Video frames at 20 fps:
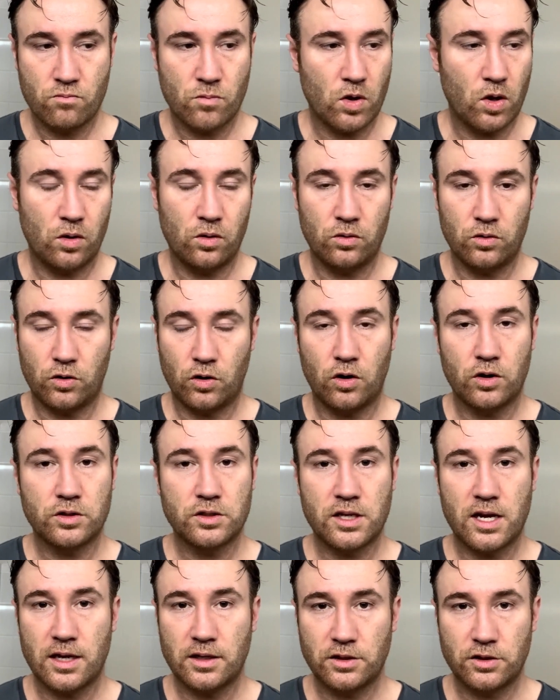or
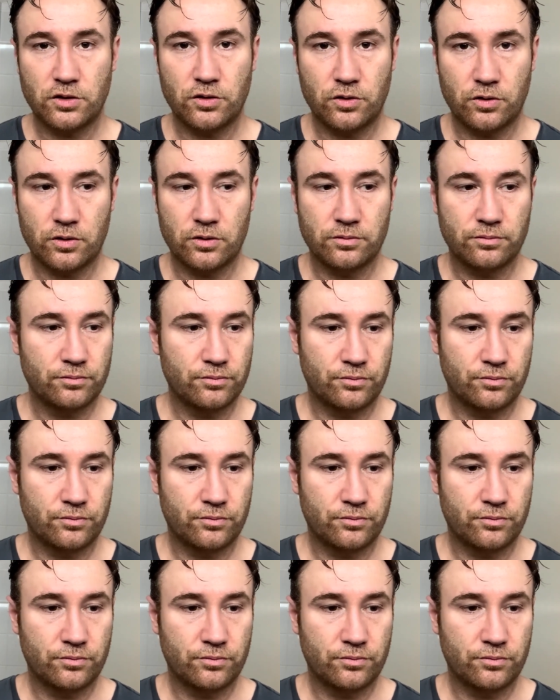contact your